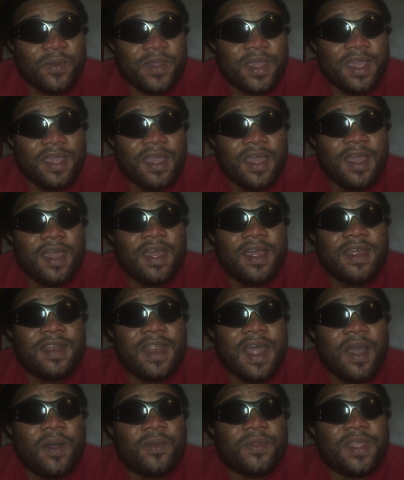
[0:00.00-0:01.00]
Okay,
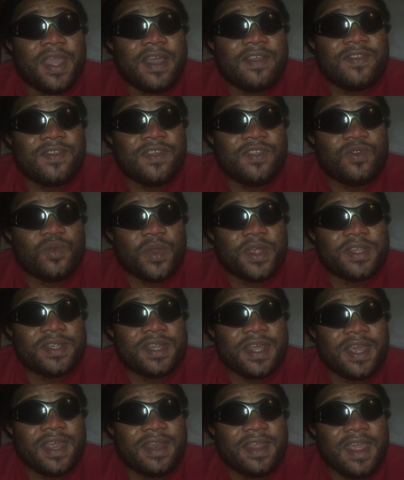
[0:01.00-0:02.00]
now they are
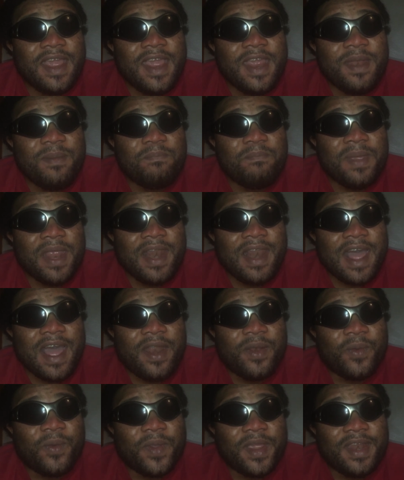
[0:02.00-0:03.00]
situated in
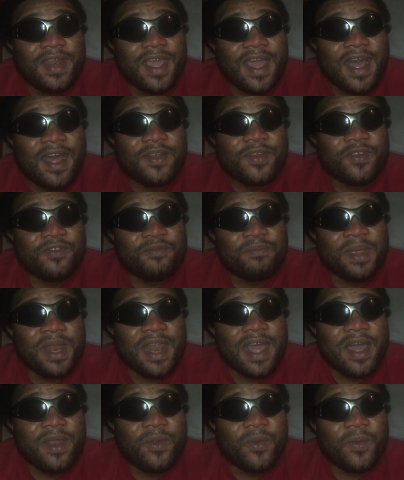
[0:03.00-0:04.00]
Milano, in the heart of
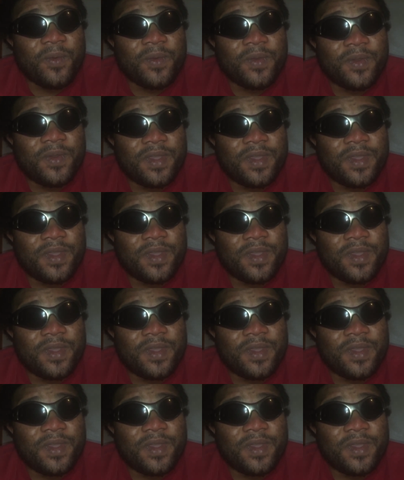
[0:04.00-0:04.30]
Milano.